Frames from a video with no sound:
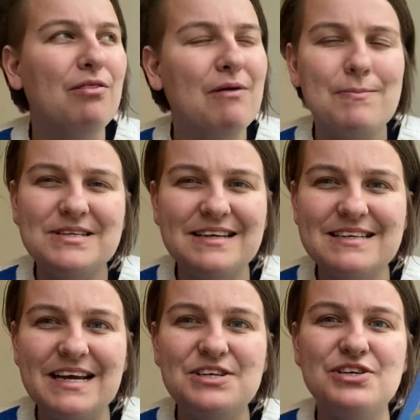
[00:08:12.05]

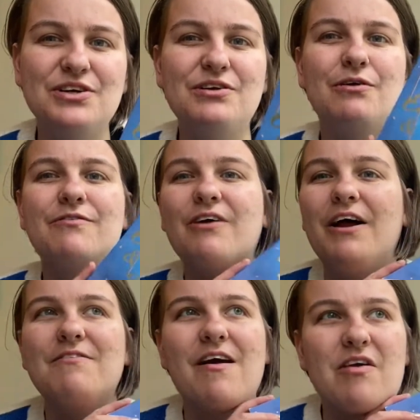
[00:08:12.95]
representation of kind
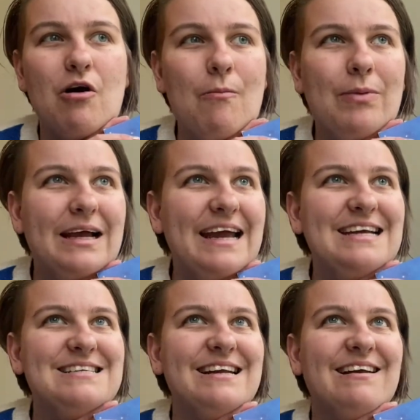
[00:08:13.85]
of like the
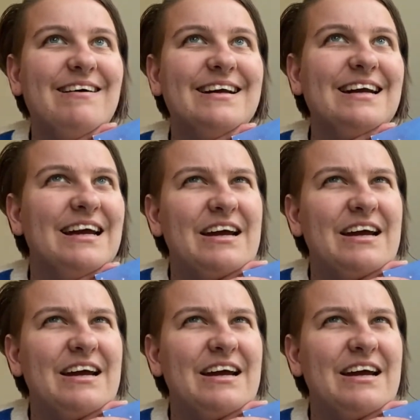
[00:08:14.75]
complicated, like